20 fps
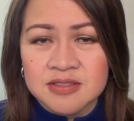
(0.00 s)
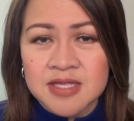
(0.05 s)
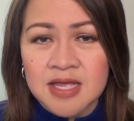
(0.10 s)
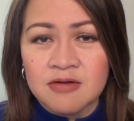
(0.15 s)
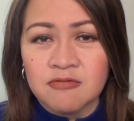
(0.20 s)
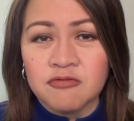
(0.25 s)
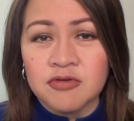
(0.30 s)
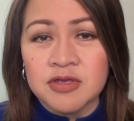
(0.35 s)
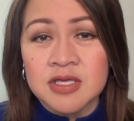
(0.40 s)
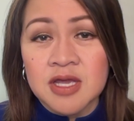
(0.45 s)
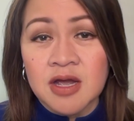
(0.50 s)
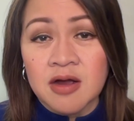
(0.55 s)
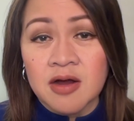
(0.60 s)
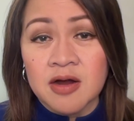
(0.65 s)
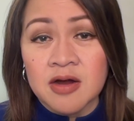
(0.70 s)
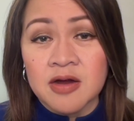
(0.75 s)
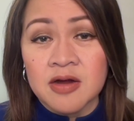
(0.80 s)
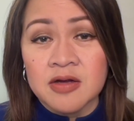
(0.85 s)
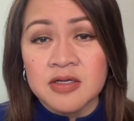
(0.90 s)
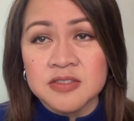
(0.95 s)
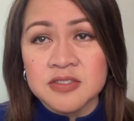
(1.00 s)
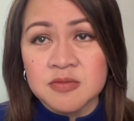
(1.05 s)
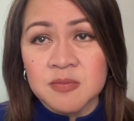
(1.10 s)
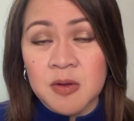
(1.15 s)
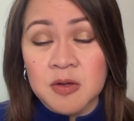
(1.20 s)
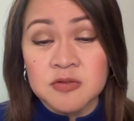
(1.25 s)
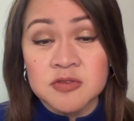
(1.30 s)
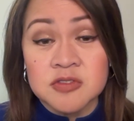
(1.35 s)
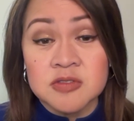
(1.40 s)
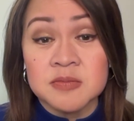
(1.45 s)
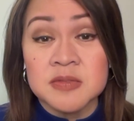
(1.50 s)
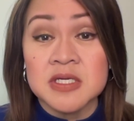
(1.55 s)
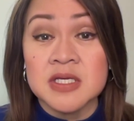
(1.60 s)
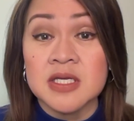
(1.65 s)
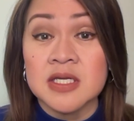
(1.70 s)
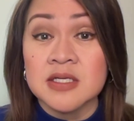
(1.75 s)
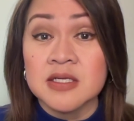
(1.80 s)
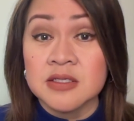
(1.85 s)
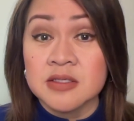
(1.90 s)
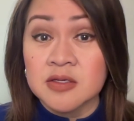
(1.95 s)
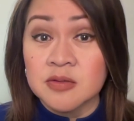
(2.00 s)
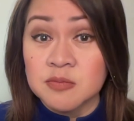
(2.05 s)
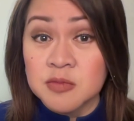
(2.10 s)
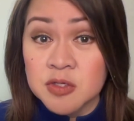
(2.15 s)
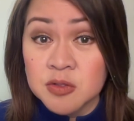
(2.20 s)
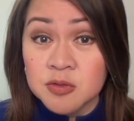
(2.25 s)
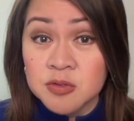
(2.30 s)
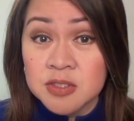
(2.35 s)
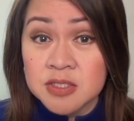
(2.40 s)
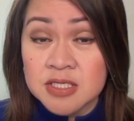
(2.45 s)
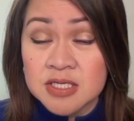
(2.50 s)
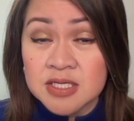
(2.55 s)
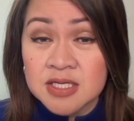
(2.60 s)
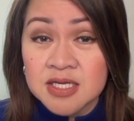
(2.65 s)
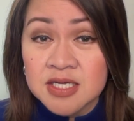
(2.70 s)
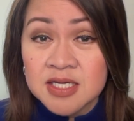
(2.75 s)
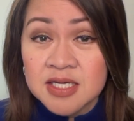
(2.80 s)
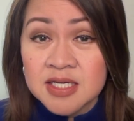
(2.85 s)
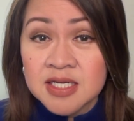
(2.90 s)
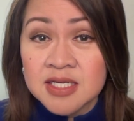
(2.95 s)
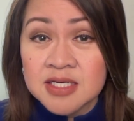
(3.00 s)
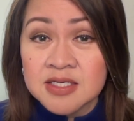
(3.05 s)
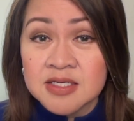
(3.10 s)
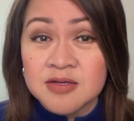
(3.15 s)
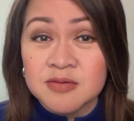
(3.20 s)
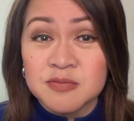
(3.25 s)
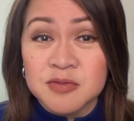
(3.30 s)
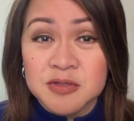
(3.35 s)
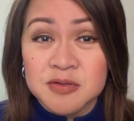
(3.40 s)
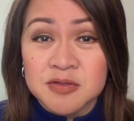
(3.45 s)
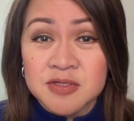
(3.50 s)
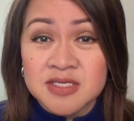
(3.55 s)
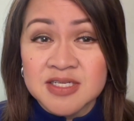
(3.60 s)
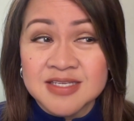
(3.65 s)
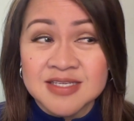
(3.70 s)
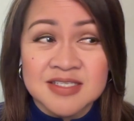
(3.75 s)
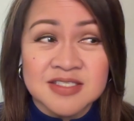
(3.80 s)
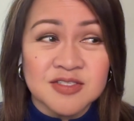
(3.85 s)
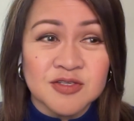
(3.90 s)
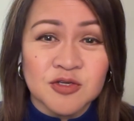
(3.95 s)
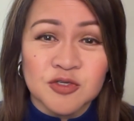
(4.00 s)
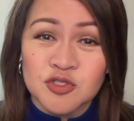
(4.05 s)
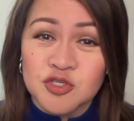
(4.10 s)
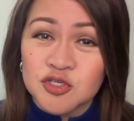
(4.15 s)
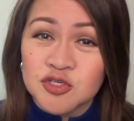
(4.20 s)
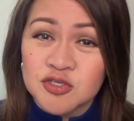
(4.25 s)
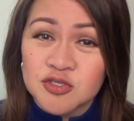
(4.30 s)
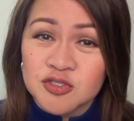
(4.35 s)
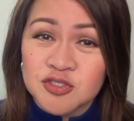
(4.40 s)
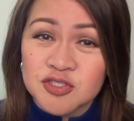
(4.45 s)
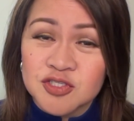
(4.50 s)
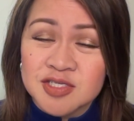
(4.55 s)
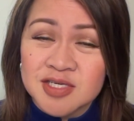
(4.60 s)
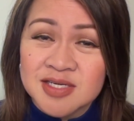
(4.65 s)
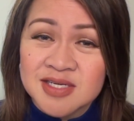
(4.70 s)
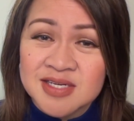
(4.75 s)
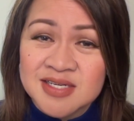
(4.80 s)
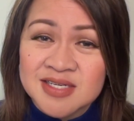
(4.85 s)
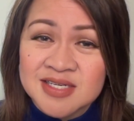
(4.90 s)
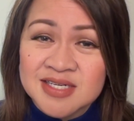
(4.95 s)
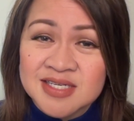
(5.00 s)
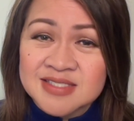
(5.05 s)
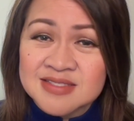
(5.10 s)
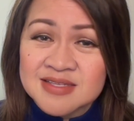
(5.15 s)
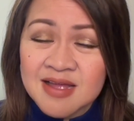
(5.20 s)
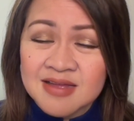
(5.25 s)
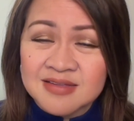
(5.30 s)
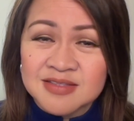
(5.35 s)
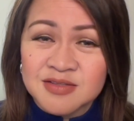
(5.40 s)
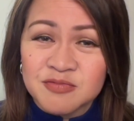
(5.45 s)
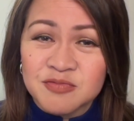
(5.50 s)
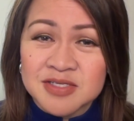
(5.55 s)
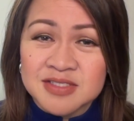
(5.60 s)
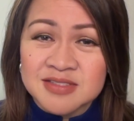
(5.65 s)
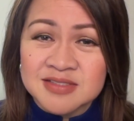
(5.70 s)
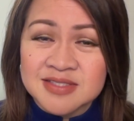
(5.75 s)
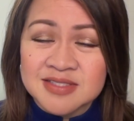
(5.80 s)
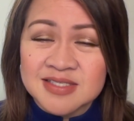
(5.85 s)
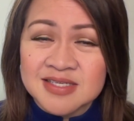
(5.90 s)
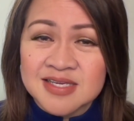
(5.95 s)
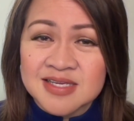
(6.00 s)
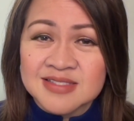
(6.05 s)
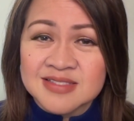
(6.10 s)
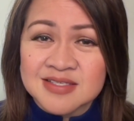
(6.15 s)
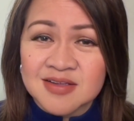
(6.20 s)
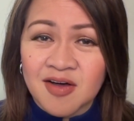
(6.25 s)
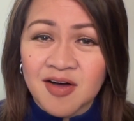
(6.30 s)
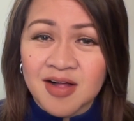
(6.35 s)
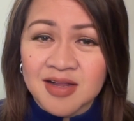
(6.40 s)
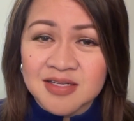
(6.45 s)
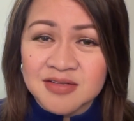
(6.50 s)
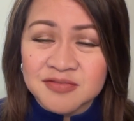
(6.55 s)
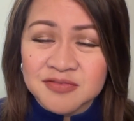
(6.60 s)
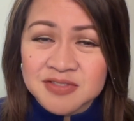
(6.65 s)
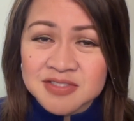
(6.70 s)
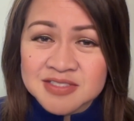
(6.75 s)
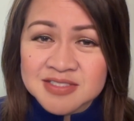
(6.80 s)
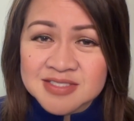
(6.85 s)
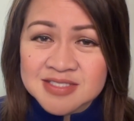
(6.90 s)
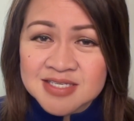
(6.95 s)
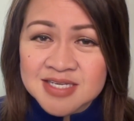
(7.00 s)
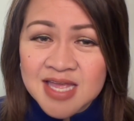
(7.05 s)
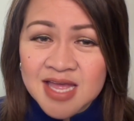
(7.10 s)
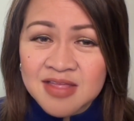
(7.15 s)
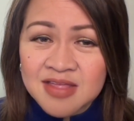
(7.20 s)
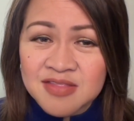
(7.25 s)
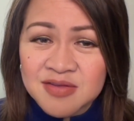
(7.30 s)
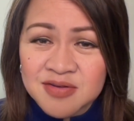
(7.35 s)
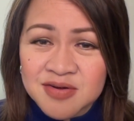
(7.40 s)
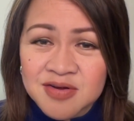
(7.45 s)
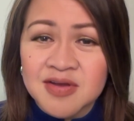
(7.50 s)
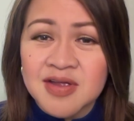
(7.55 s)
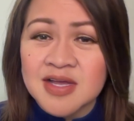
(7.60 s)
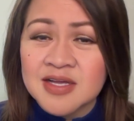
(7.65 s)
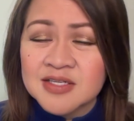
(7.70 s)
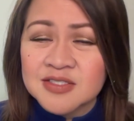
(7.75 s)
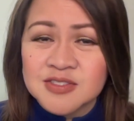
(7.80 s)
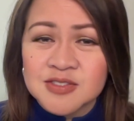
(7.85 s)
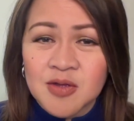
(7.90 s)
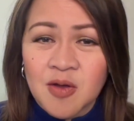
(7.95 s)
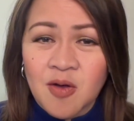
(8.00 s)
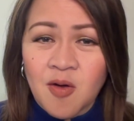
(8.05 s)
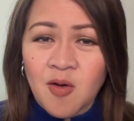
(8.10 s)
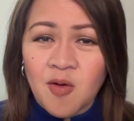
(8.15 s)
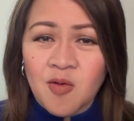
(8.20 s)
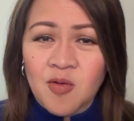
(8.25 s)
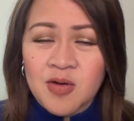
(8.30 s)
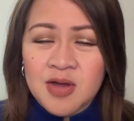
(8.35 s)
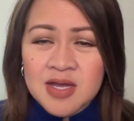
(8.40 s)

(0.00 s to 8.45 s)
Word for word: that we are supposed to be in a community. And a community is our church. It's not the building, it's all of us together. So,